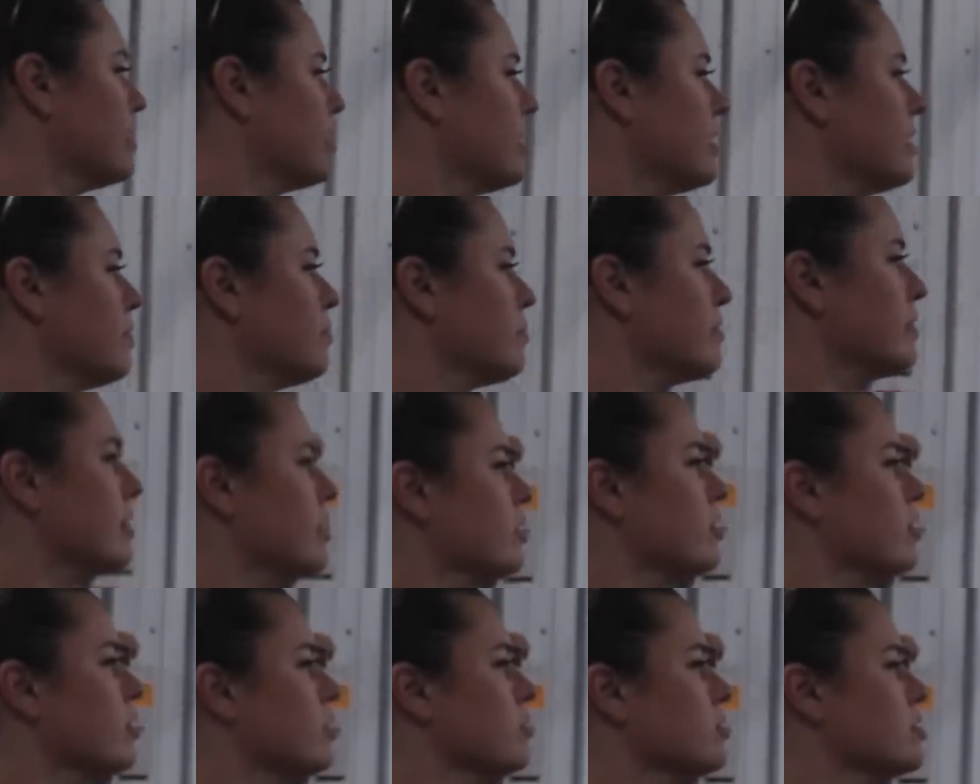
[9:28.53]
Then we
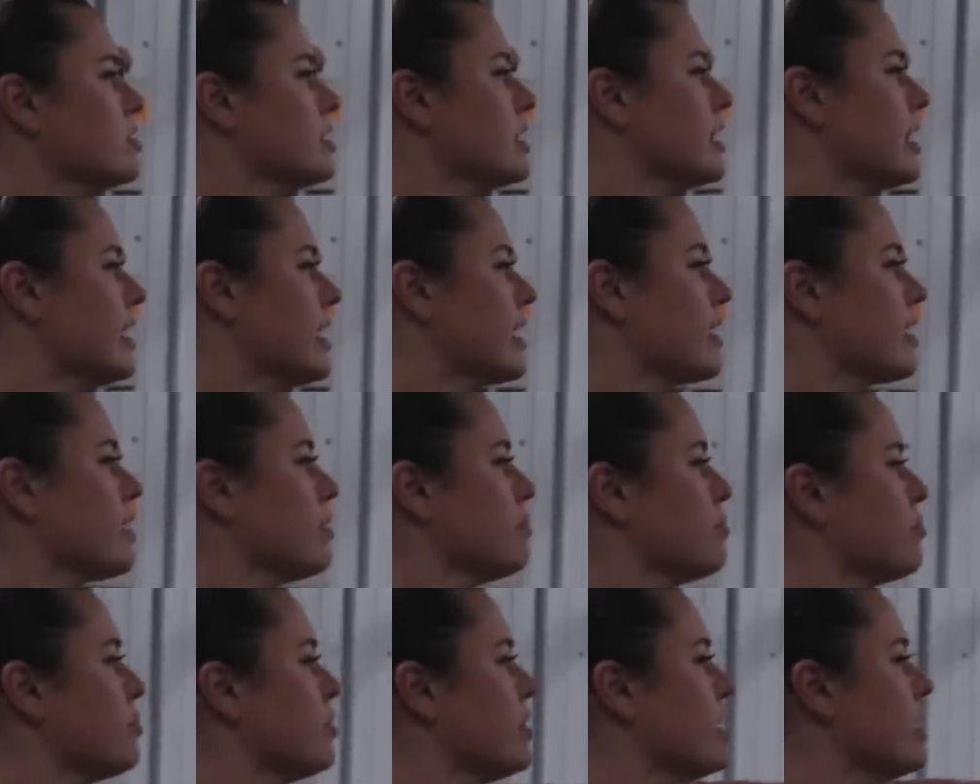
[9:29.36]
look all slick
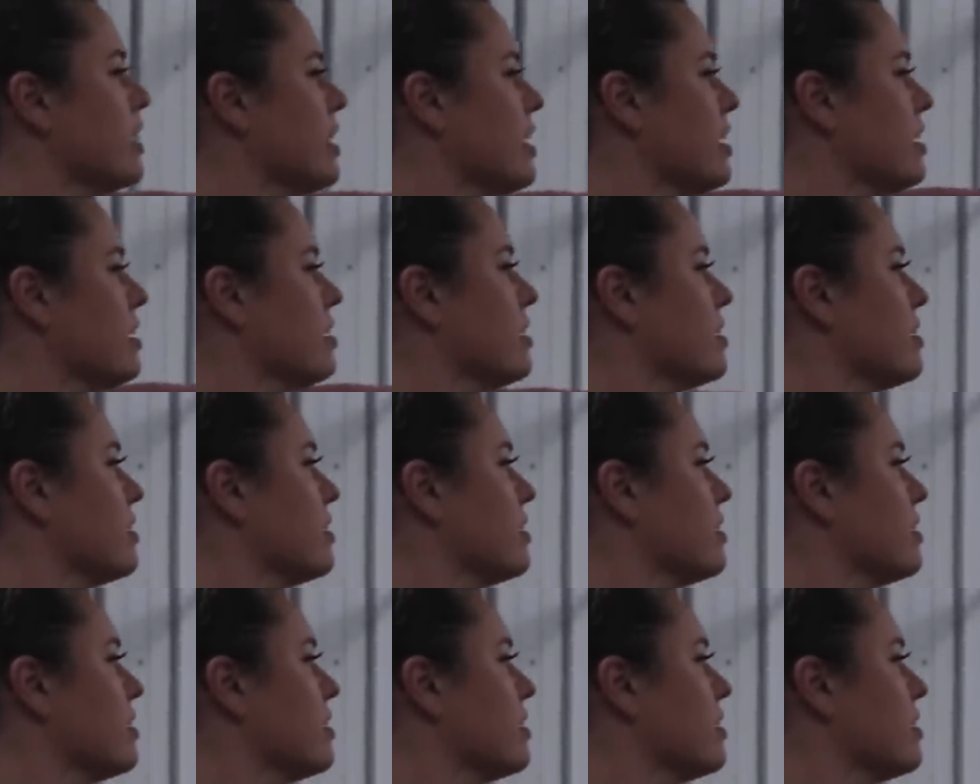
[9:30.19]
and pretty.